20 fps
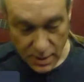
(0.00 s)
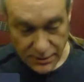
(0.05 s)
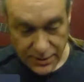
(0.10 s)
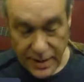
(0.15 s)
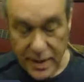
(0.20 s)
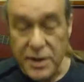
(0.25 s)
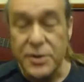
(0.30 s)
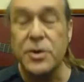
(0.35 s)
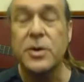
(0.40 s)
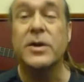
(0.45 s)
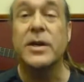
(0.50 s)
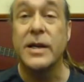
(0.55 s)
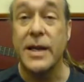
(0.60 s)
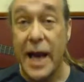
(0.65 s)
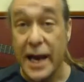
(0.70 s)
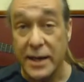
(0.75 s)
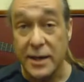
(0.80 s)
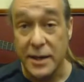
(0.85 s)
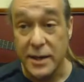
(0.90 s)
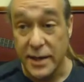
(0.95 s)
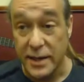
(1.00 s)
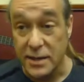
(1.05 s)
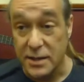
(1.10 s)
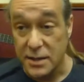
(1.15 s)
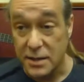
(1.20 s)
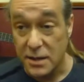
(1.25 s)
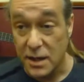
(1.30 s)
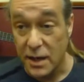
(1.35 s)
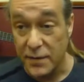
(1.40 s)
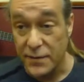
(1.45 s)
the
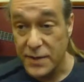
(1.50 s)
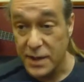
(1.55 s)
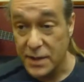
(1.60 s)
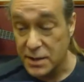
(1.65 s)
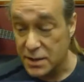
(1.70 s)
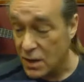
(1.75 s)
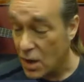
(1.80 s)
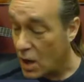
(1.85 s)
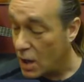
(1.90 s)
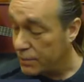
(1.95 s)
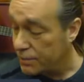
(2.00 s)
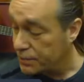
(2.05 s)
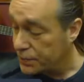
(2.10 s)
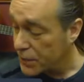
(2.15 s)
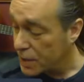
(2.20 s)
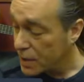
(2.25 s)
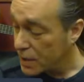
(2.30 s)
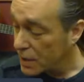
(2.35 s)
interconnectedness of this all.